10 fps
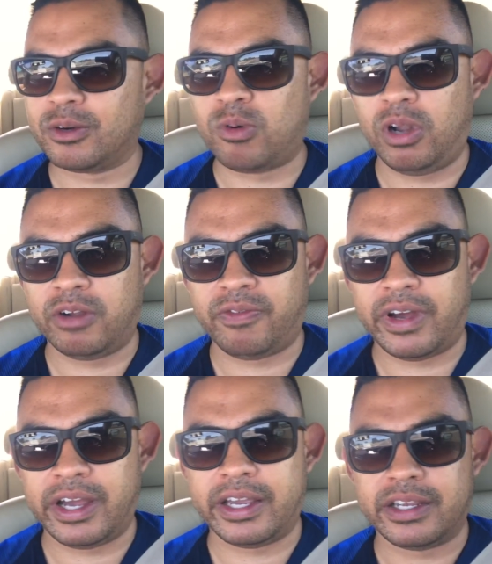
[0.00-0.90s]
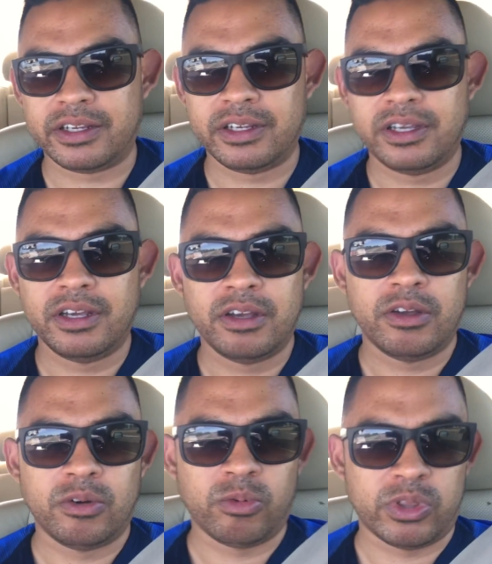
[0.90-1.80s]
qualify
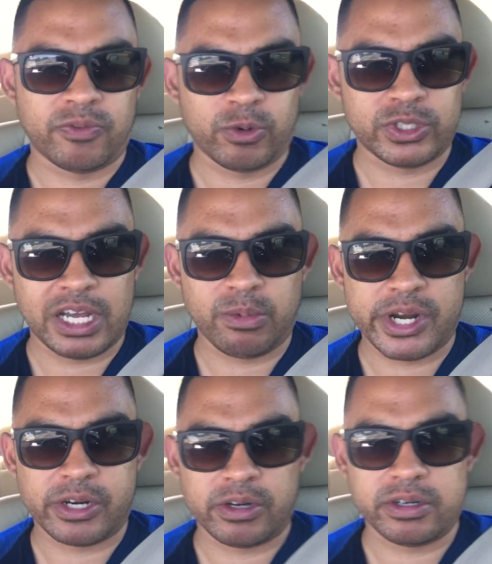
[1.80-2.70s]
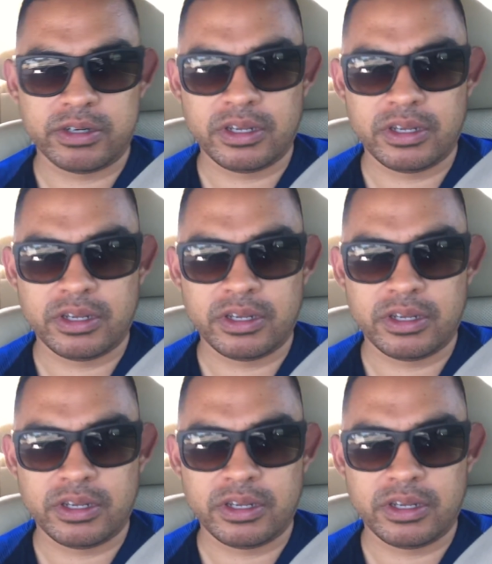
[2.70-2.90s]
with the first tiebreaker.